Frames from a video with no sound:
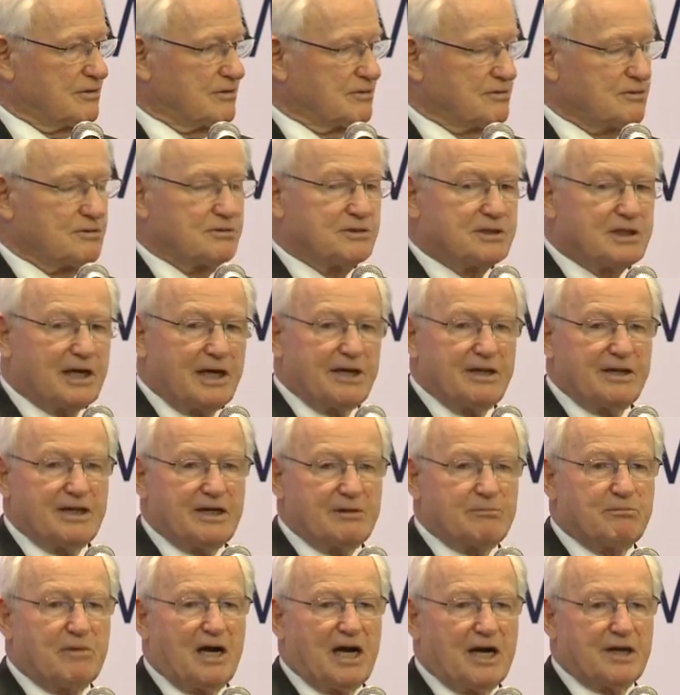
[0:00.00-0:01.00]
Today,
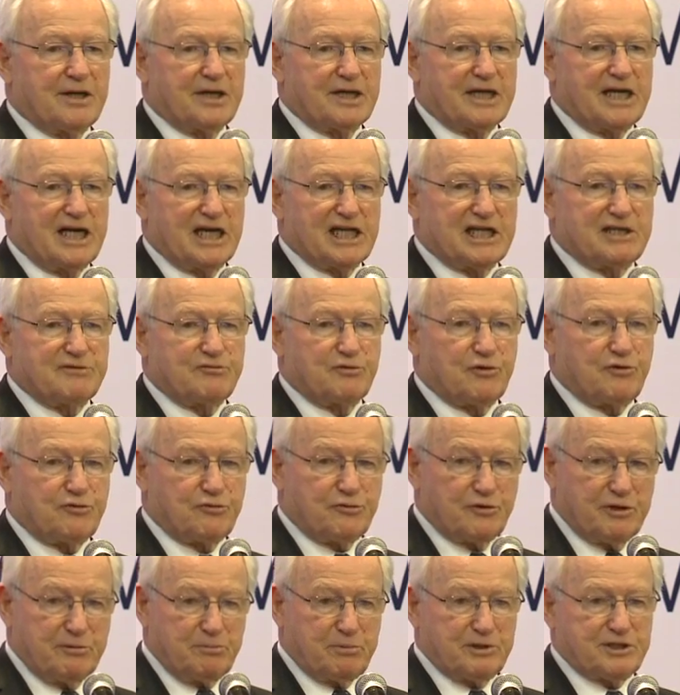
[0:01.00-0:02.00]
that market accounts for
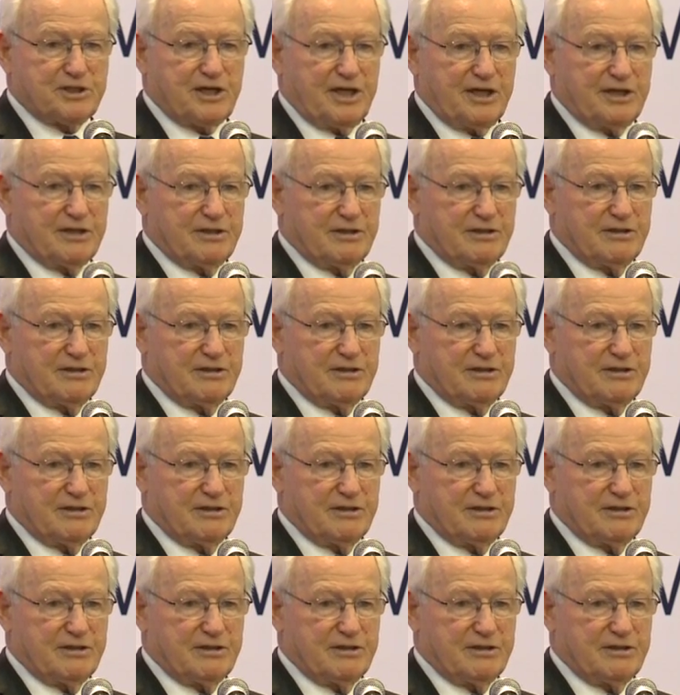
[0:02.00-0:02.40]
3%.